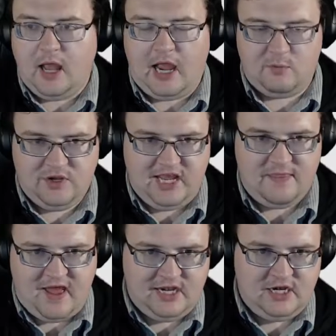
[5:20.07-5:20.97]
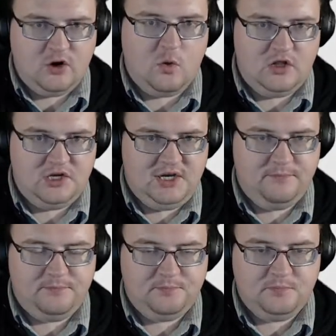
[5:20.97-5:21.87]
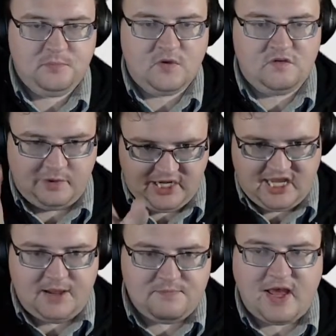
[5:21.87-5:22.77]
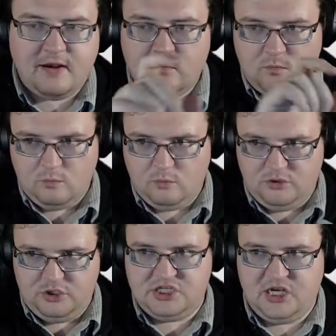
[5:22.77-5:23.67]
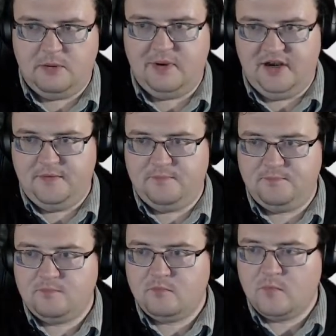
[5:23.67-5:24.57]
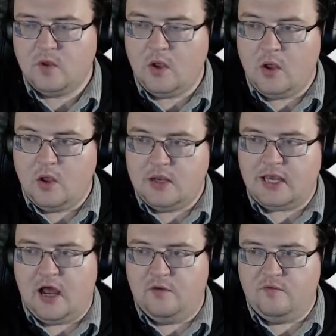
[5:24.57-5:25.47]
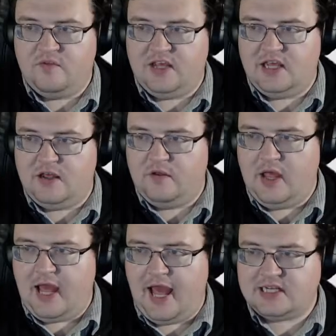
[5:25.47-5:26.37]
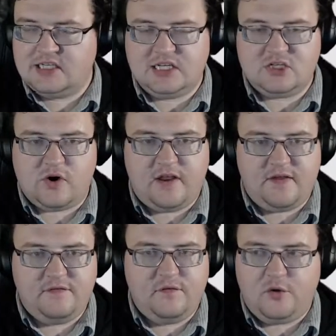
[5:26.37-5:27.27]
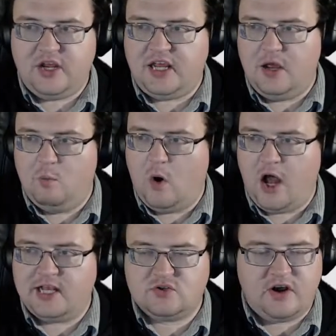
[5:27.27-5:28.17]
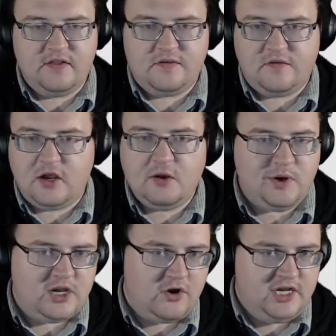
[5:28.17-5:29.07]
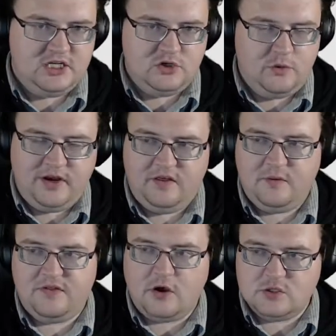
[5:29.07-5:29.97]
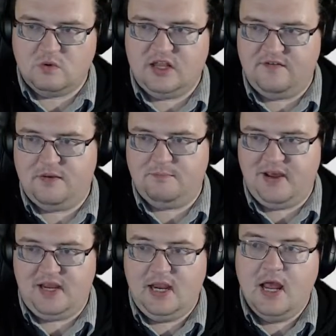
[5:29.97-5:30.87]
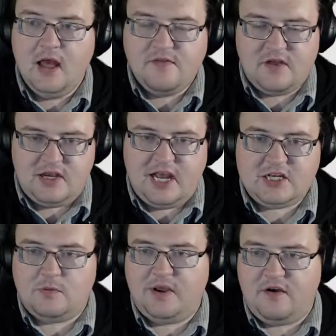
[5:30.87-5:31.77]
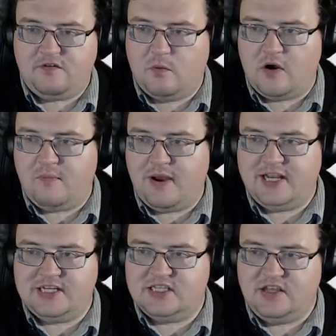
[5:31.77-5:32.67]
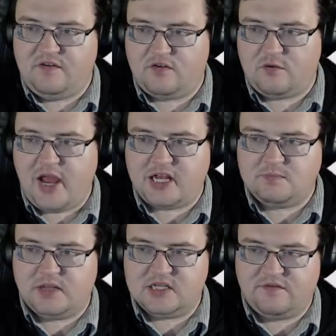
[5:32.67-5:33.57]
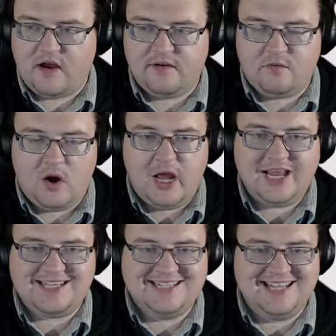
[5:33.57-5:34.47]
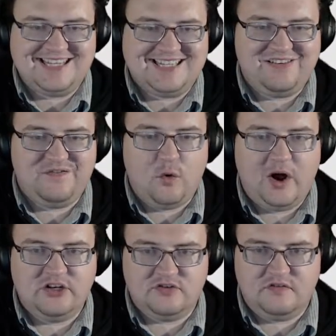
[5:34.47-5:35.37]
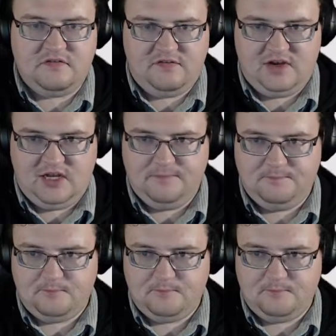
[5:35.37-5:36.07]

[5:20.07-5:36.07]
and we get that inequality. So we're going to keep that. We'll use it in a minute. Now, the x is greater than 40 and y is greater than 30. We don't need to do anything with those. We'll leave them be. The next one we have to worry about is the 3x plus 5y is less than 450.